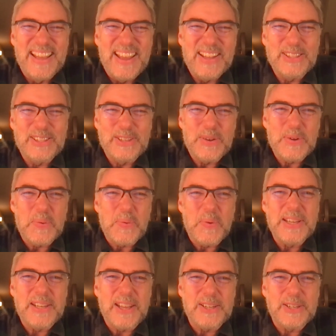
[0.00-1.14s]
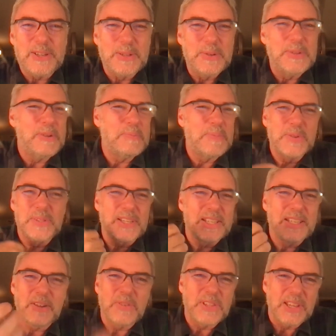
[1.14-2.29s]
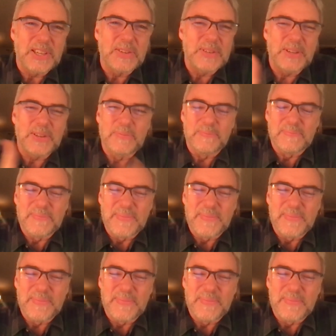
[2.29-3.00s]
and so why not include your music in everything you do?